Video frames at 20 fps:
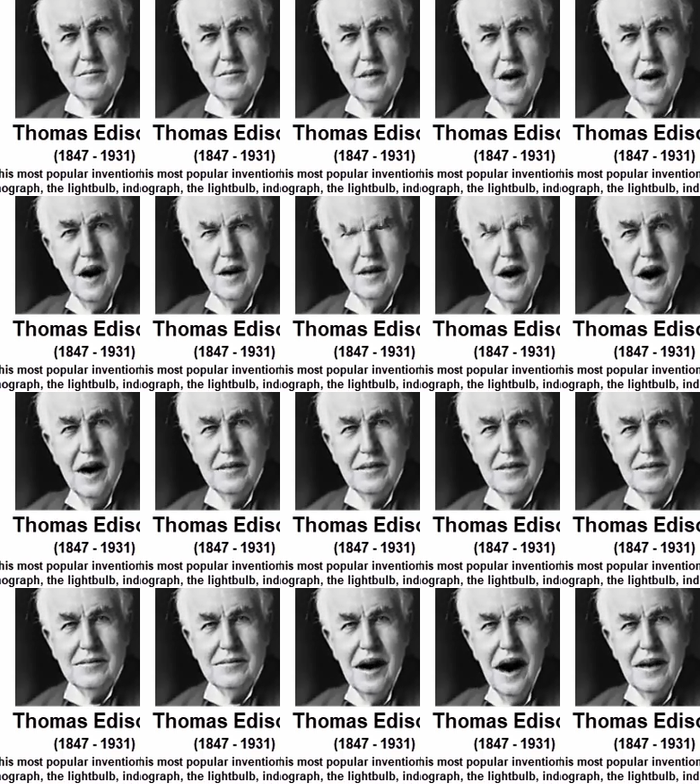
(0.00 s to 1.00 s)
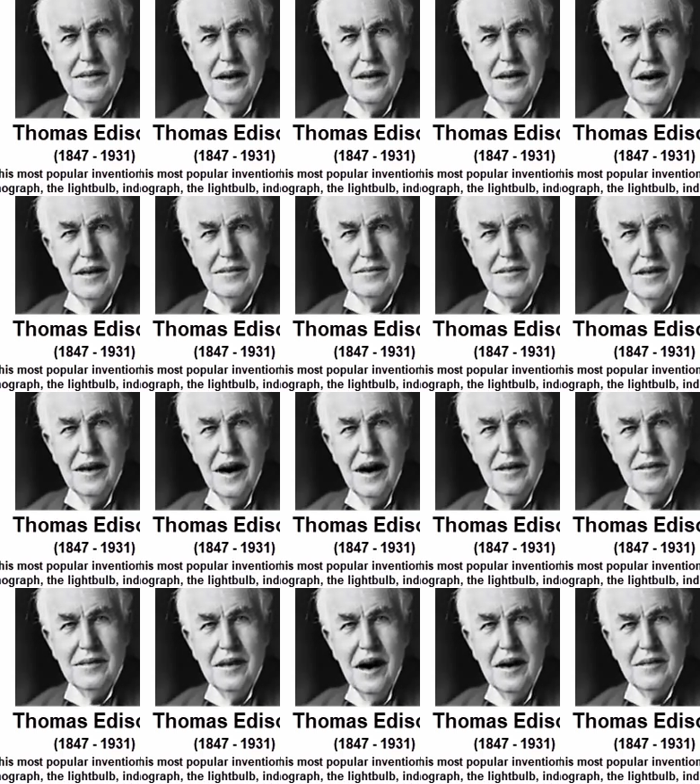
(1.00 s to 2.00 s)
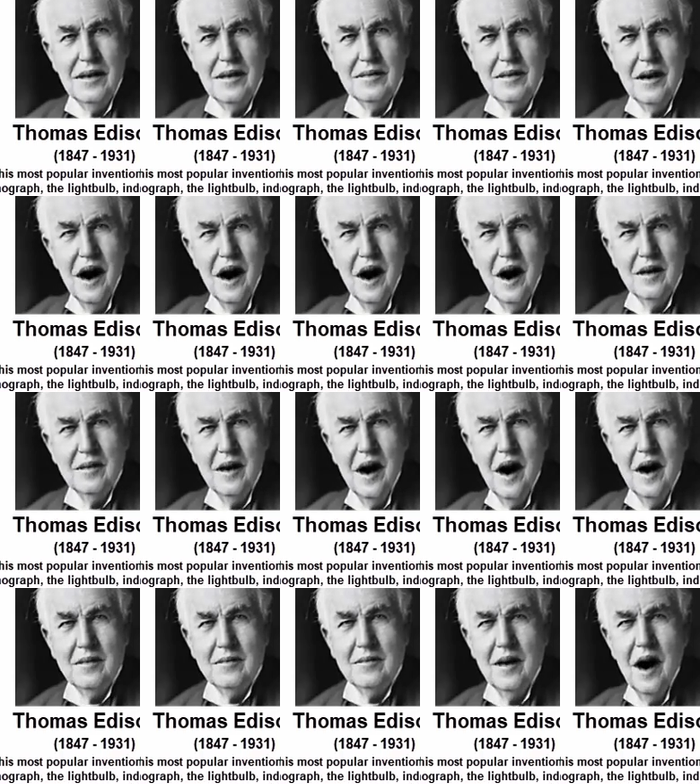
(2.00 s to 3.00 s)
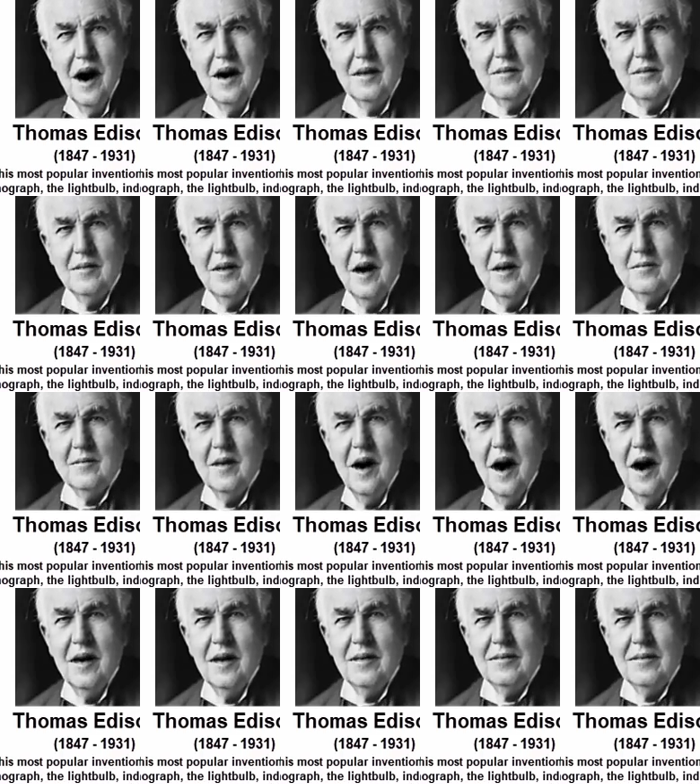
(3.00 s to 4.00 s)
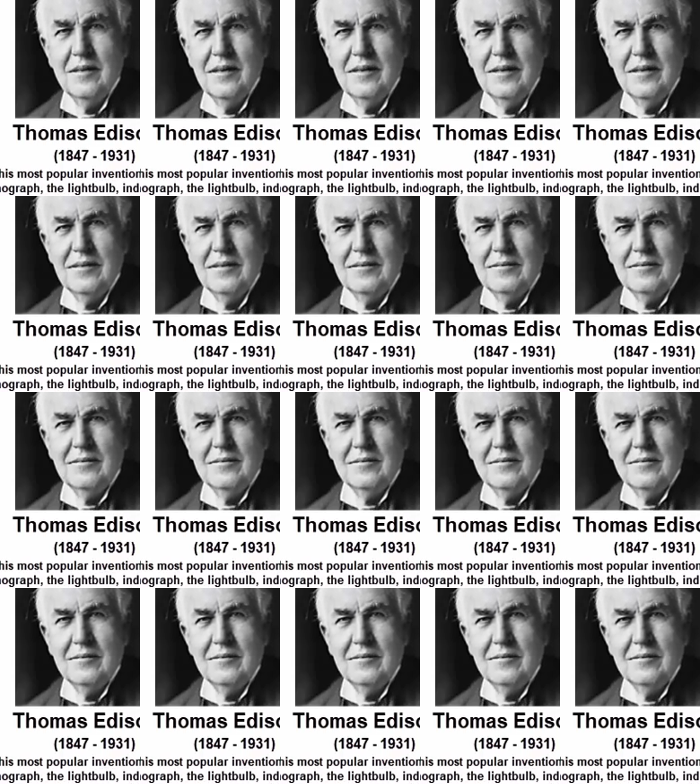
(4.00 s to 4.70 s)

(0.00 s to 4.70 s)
with a major difference occurring when the long-run marginal cost curve